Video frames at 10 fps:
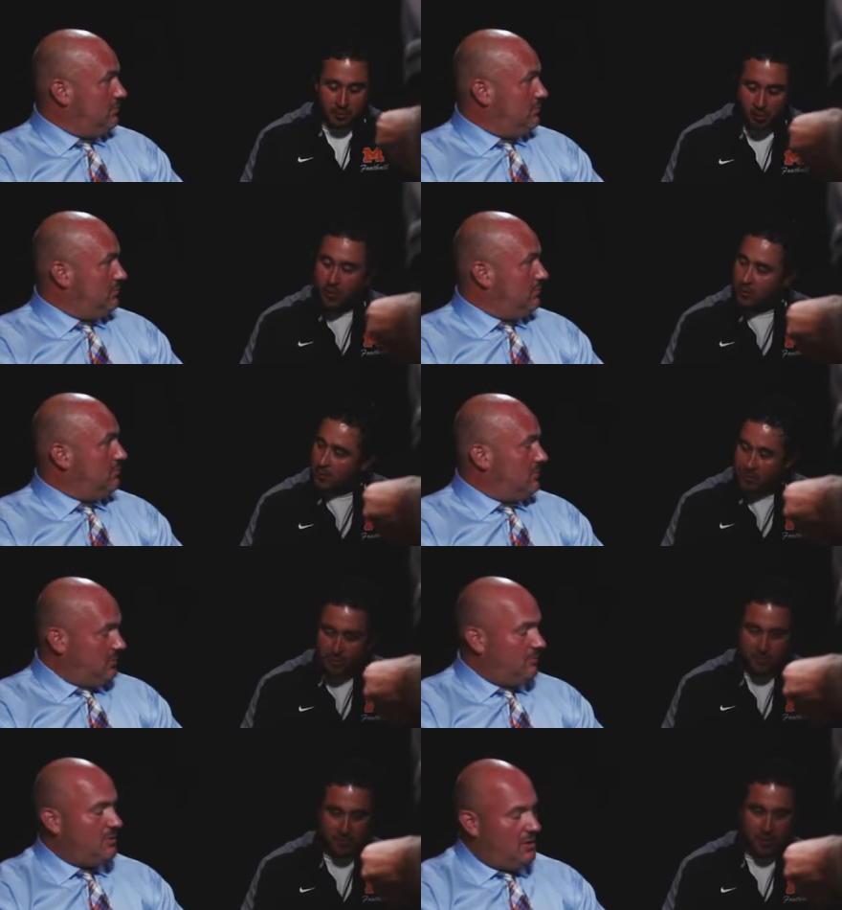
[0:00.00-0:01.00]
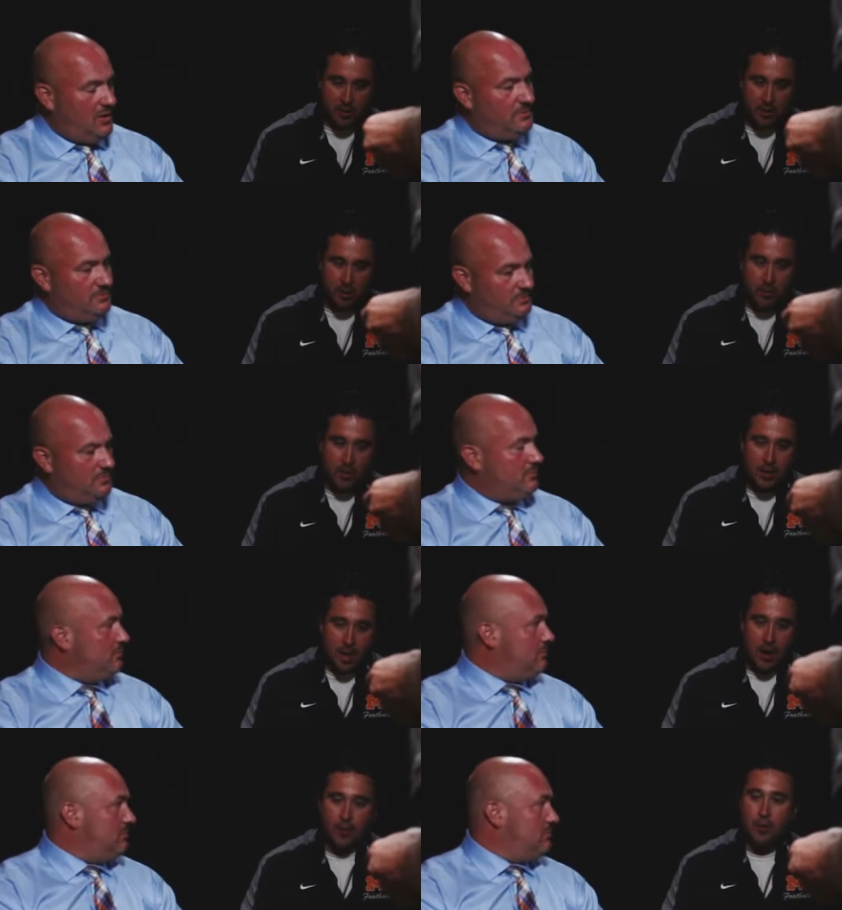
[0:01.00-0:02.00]
Speaker 1: great in terms of like you know
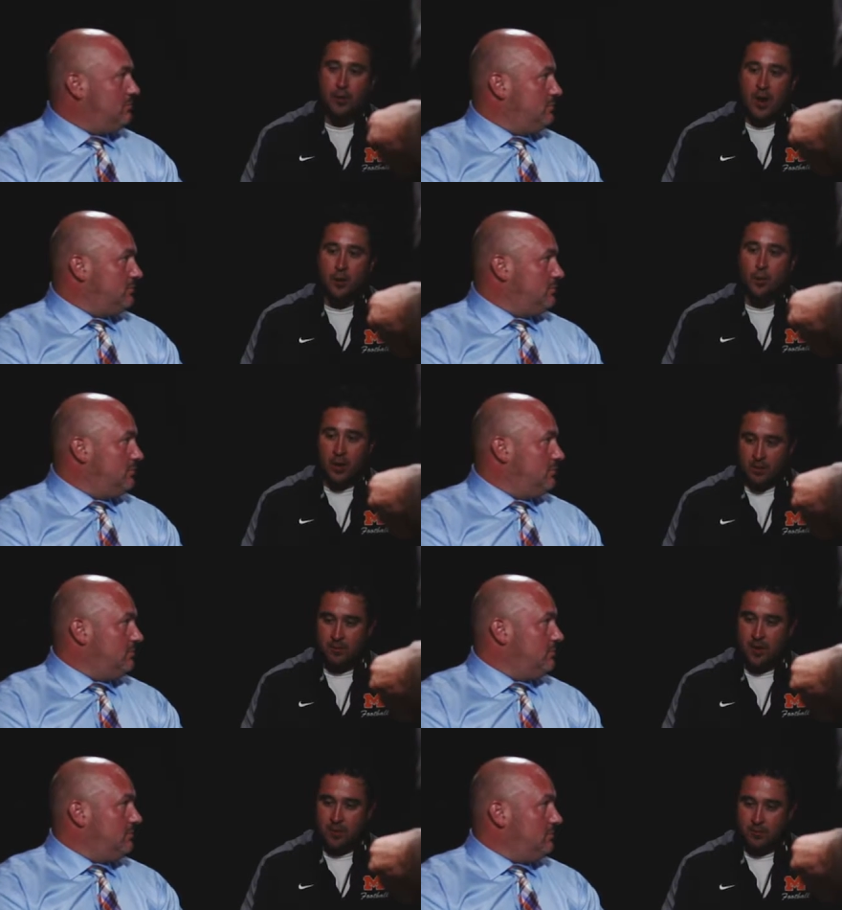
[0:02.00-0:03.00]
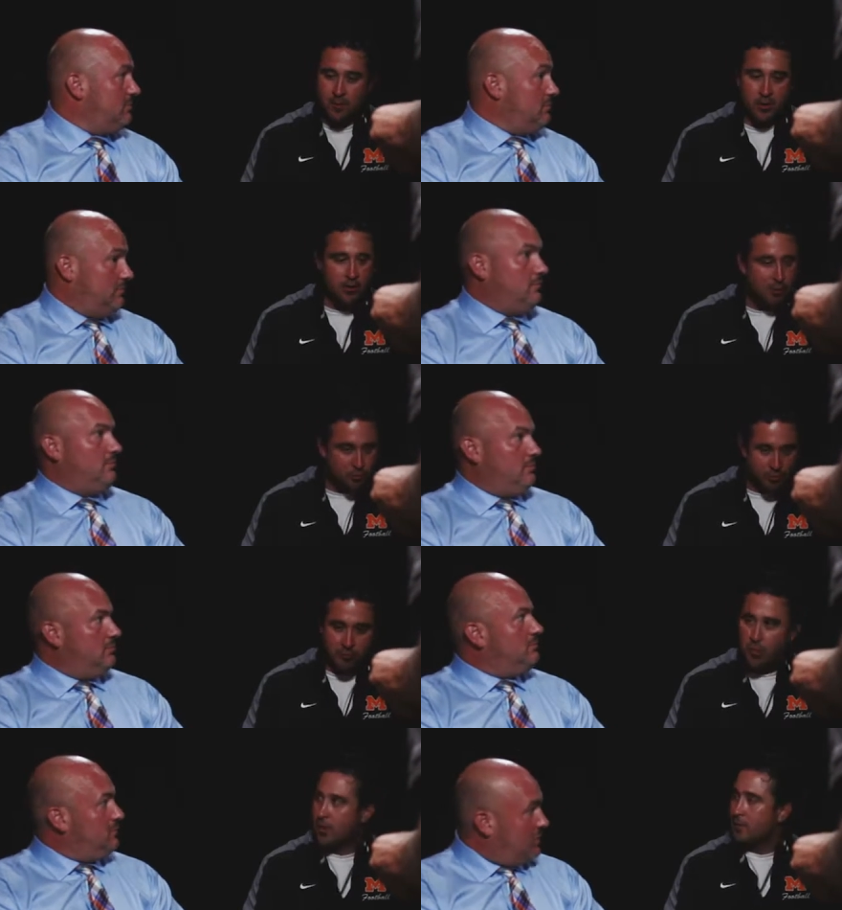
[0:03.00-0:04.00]
how to how to win, how to create a culture of
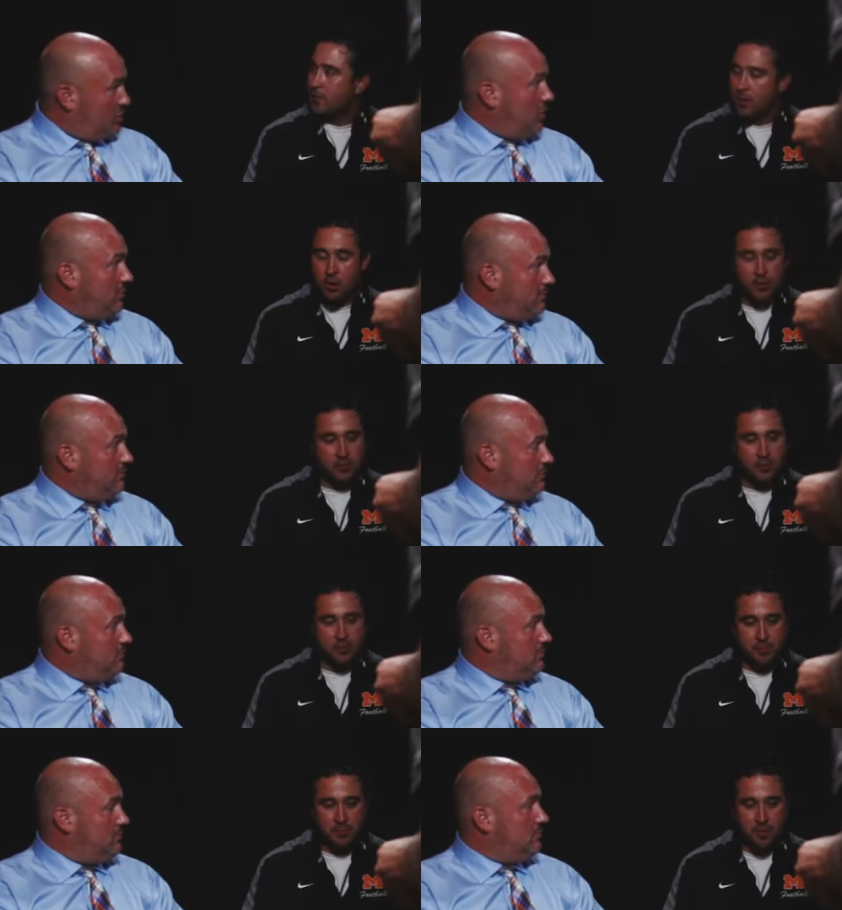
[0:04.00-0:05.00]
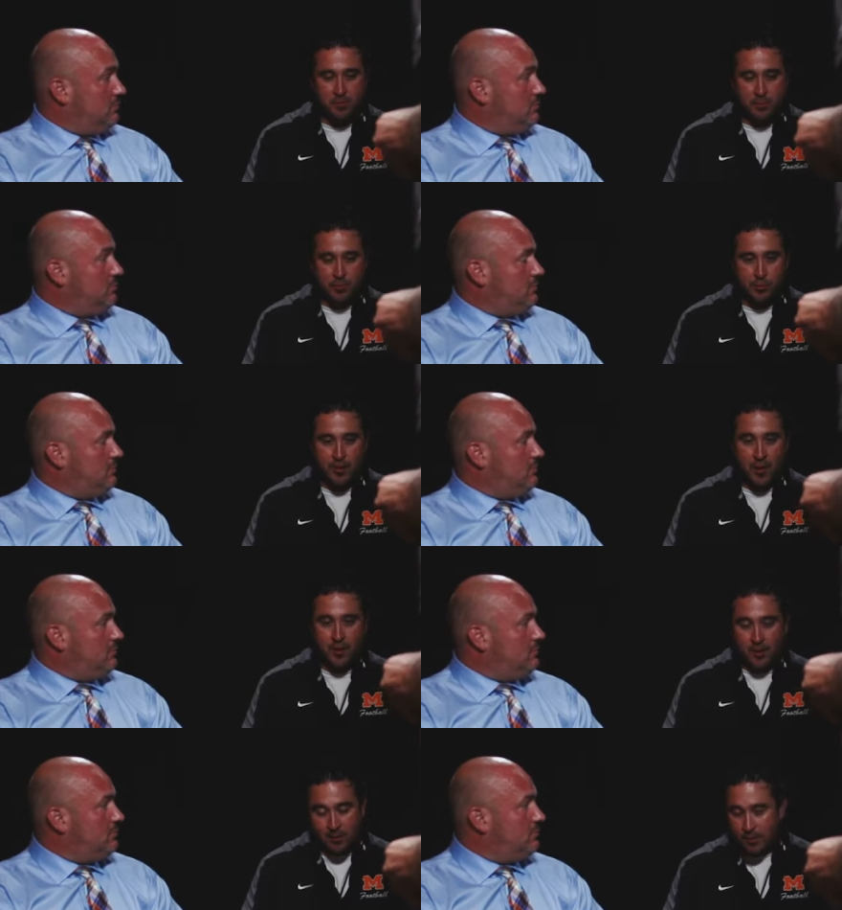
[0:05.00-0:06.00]
winning. Sure. You know, he's, he's been comfortable with that.
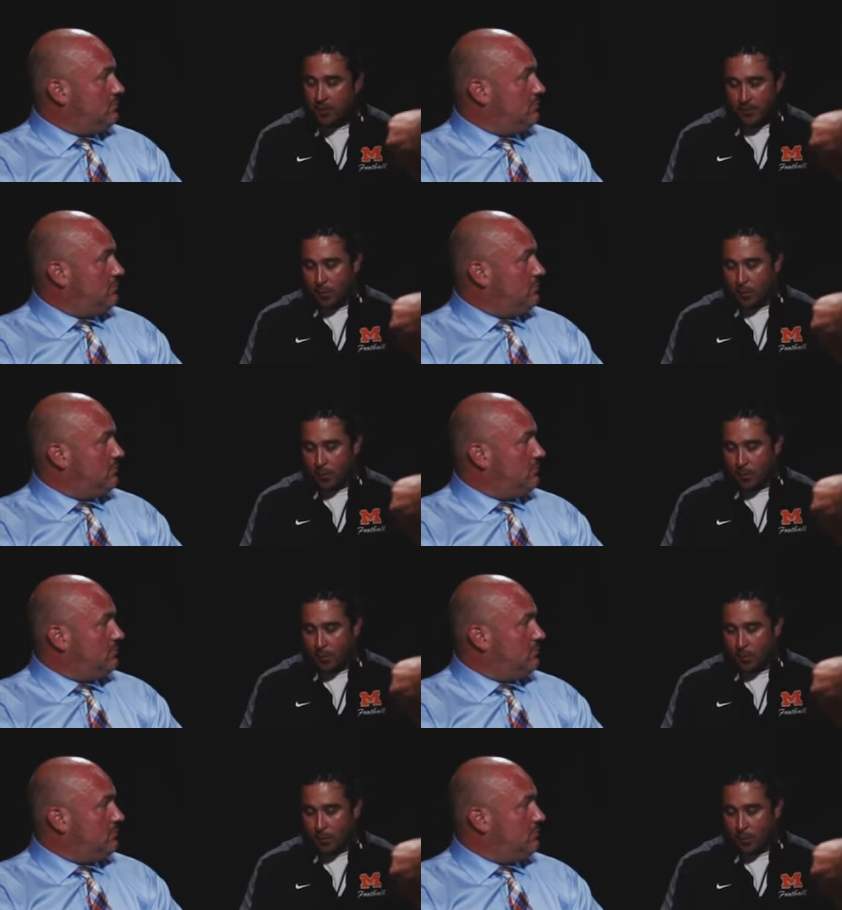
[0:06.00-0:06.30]
And the